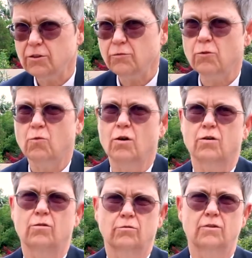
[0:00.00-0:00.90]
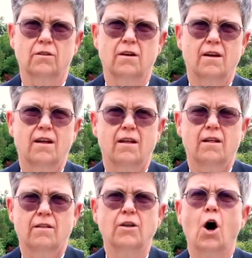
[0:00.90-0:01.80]
of the world,
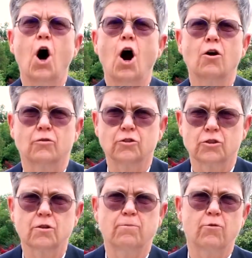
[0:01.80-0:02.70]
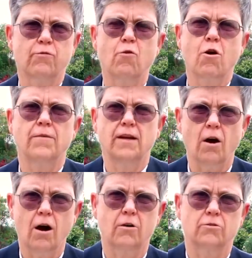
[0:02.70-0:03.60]
the arts, the performing
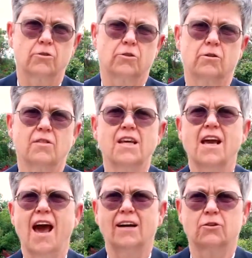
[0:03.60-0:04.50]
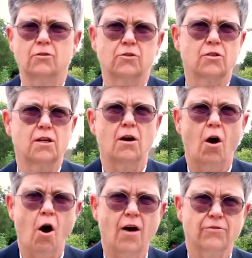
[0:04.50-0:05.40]
arts, the actors, the
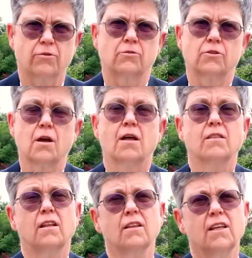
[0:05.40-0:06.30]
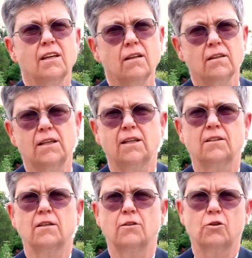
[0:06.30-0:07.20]
authors, the little
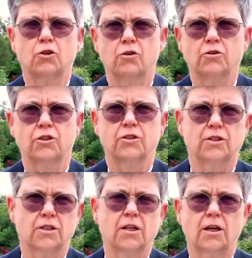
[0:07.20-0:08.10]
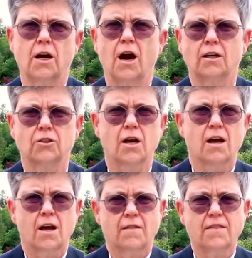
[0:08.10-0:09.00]
leagues, the churches, the synagogues,
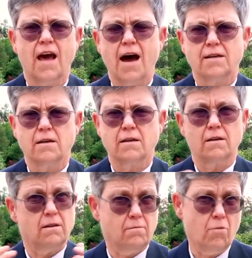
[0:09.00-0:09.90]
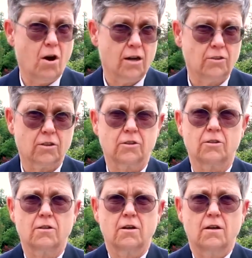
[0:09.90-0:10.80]
the mosques,
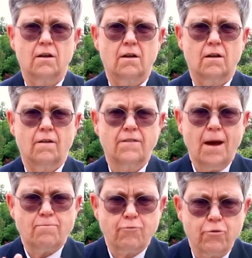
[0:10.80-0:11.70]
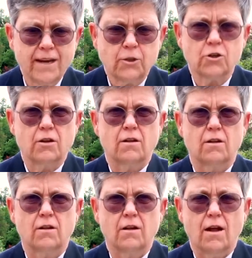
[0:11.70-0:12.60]
that preach
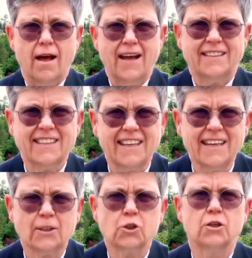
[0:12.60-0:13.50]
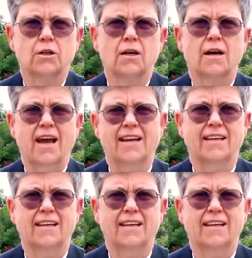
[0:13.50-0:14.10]
and teach and